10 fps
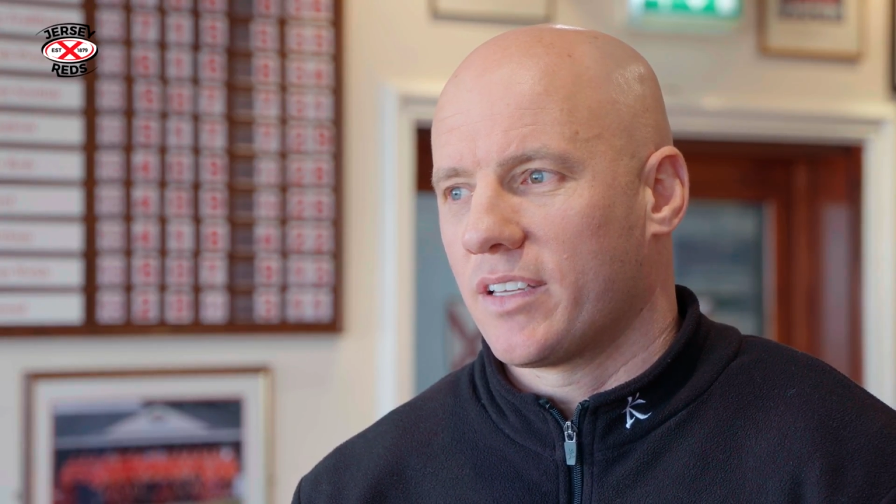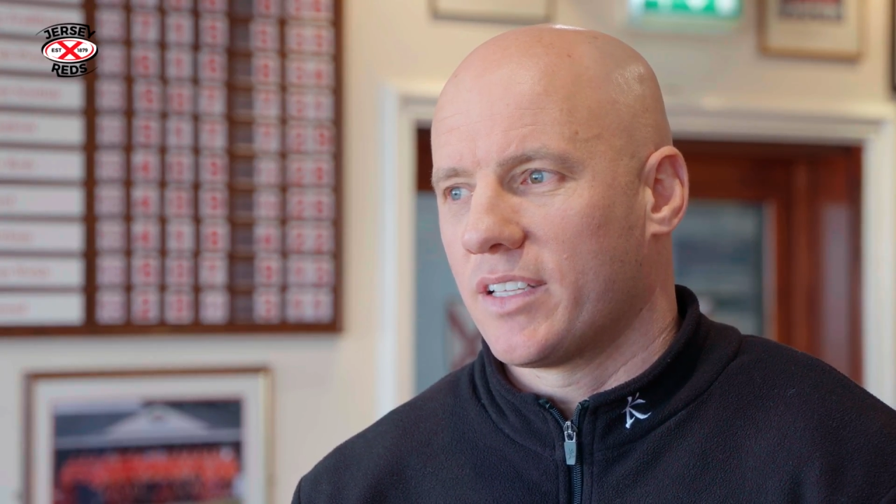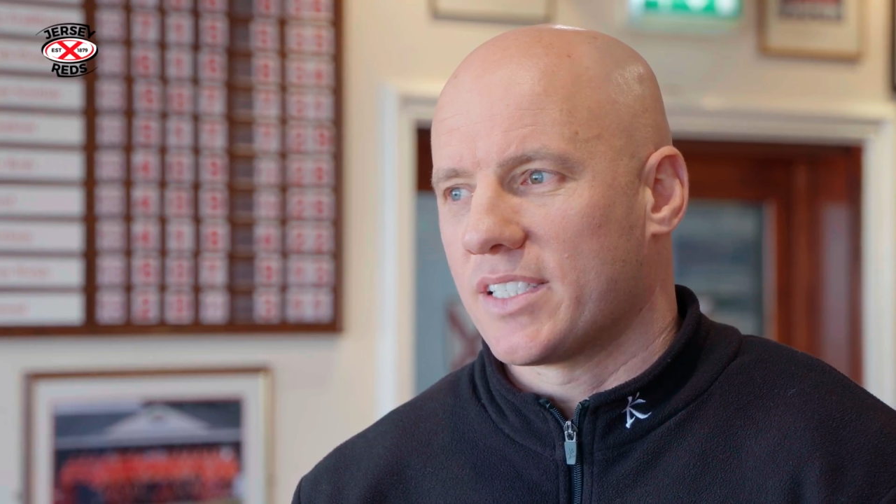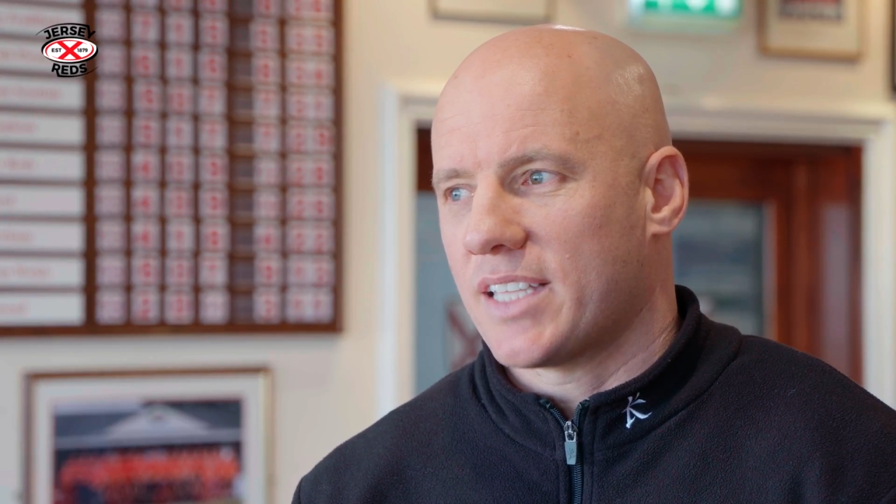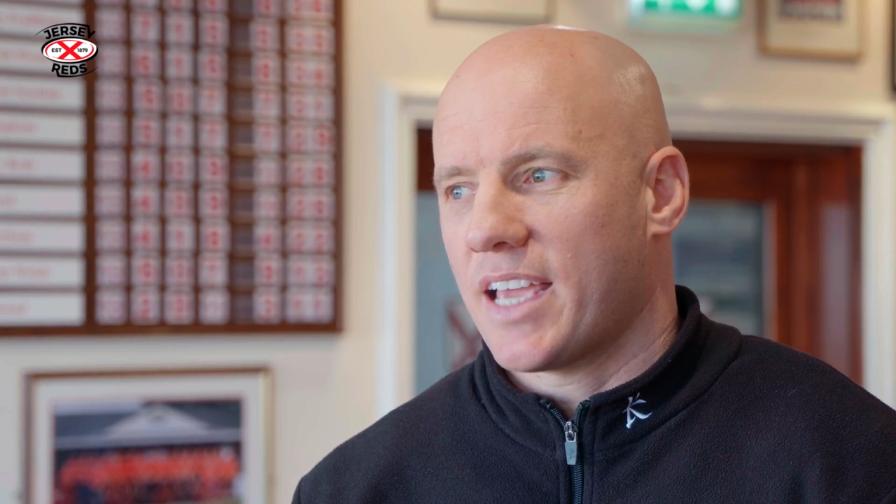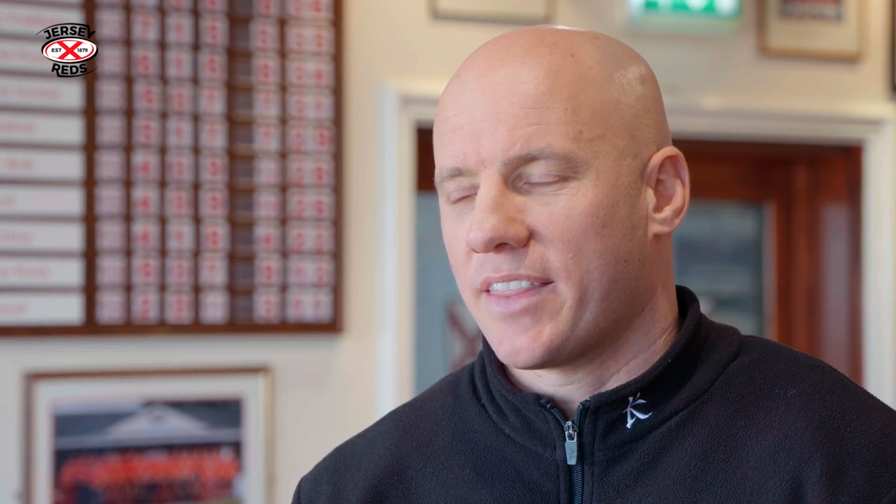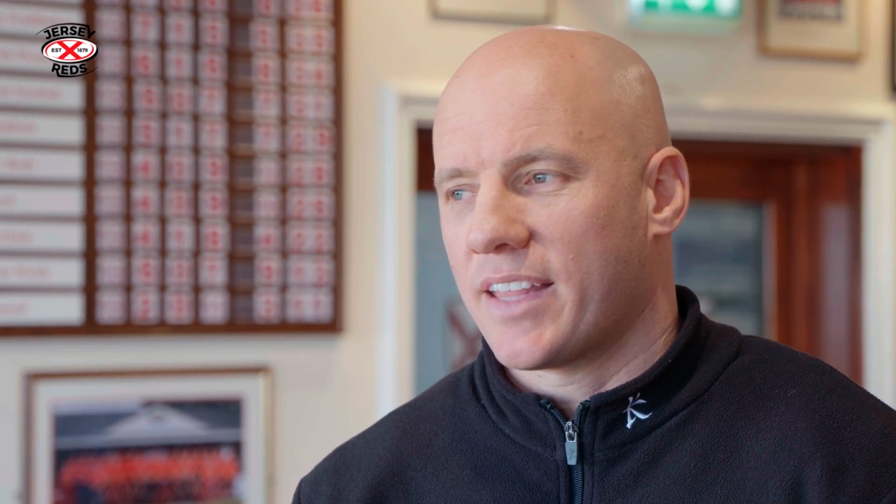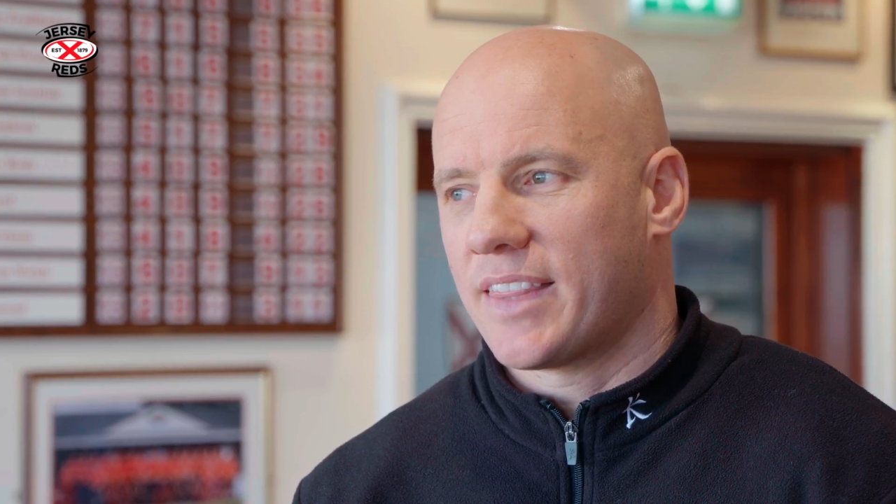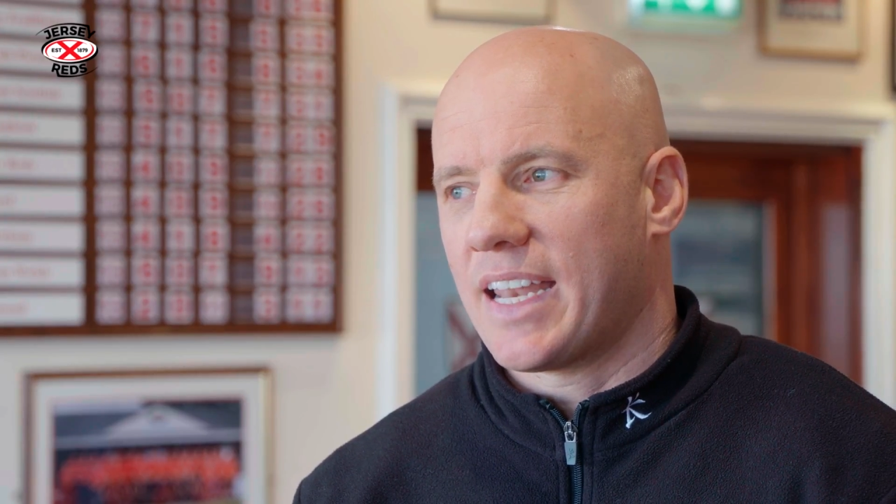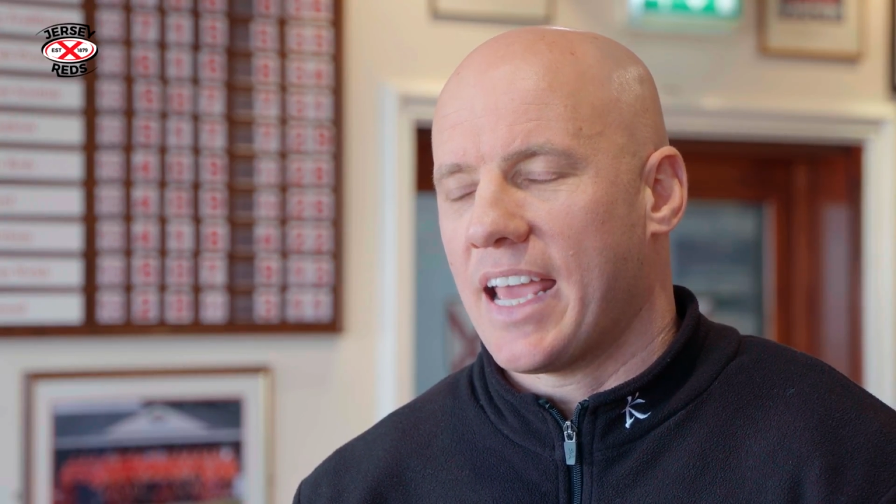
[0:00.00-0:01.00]
in saying
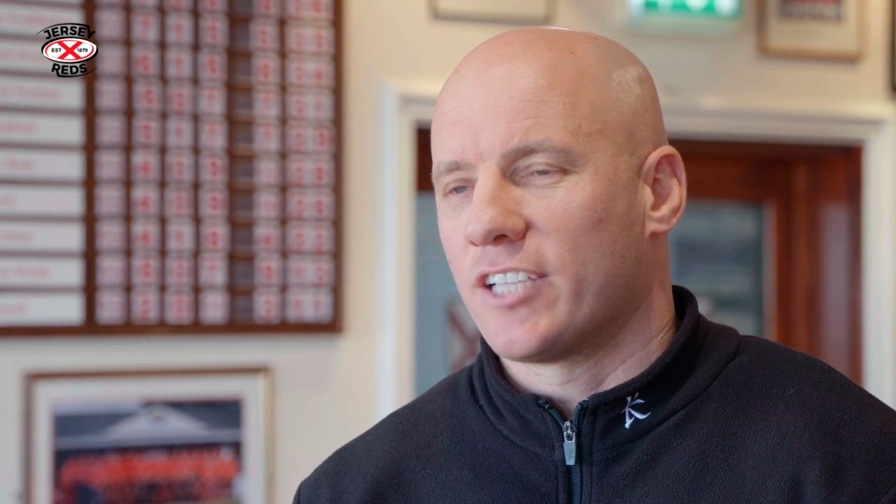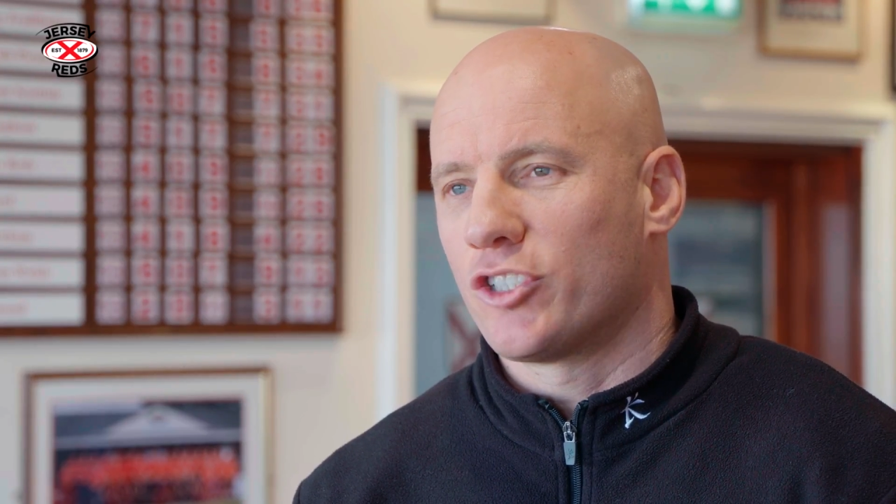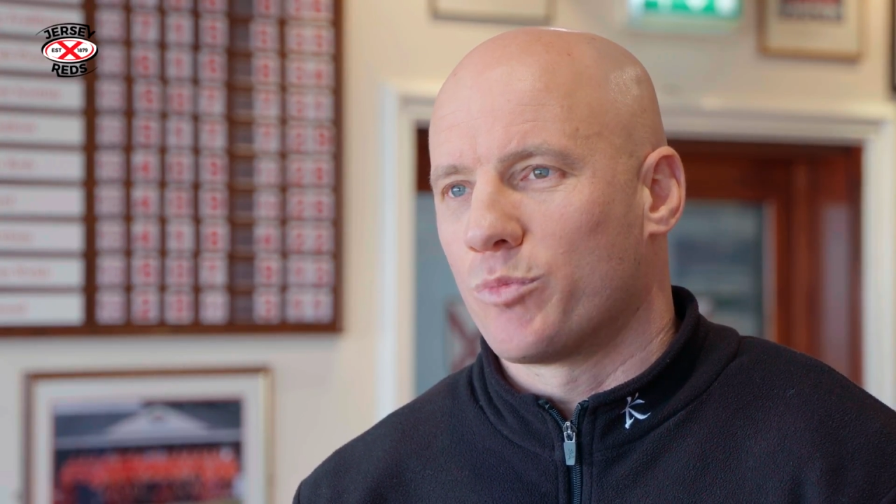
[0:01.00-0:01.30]
that edge has